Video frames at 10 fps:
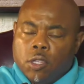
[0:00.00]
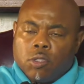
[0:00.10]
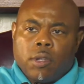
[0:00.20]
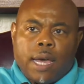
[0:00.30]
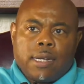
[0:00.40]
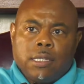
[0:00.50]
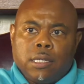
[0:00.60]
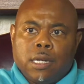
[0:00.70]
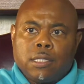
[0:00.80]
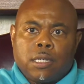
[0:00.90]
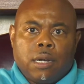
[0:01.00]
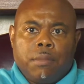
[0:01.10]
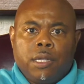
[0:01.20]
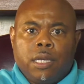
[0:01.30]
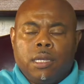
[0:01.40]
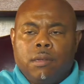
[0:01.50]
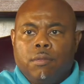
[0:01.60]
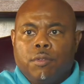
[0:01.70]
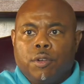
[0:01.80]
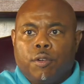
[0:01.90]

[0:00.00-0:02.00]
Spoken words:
So a lot of these guns are coming in,